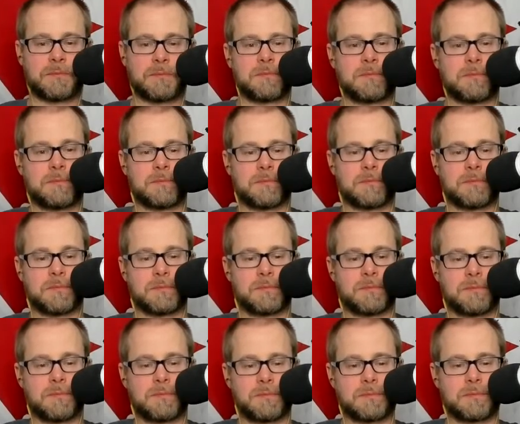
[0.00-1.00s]

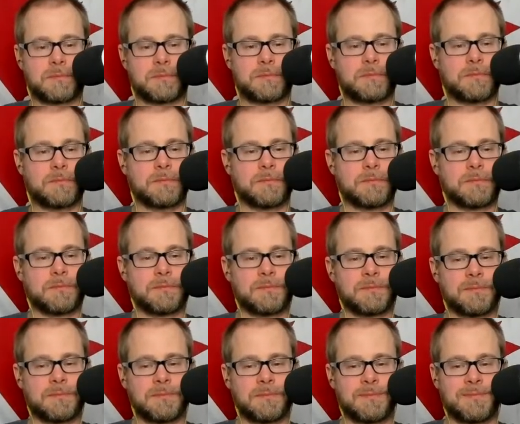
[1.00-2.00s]

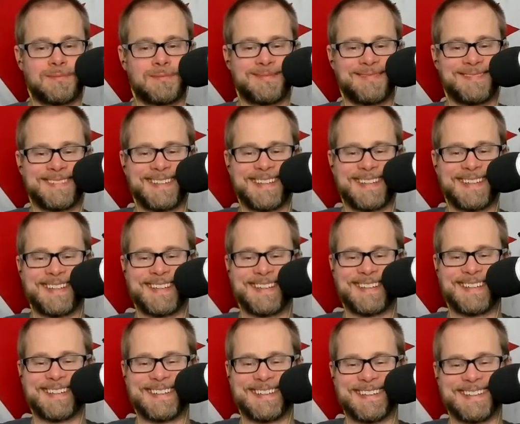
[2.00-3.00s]

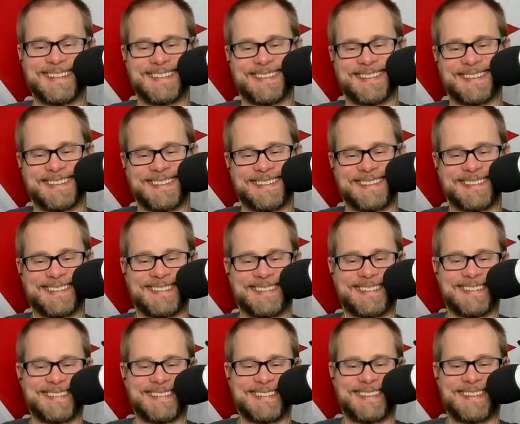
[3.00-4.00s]

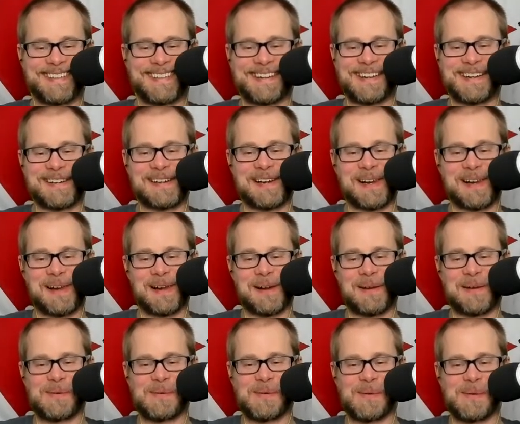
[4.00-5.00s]

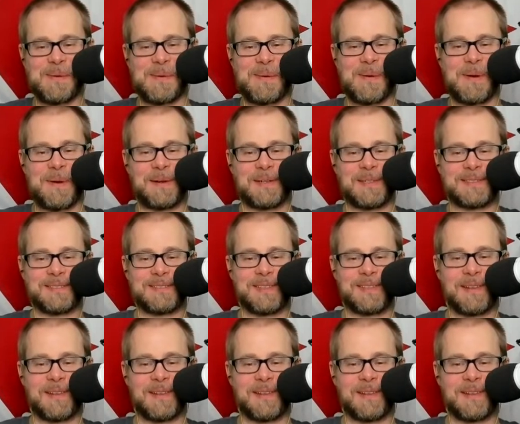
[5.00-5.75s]
[no speech]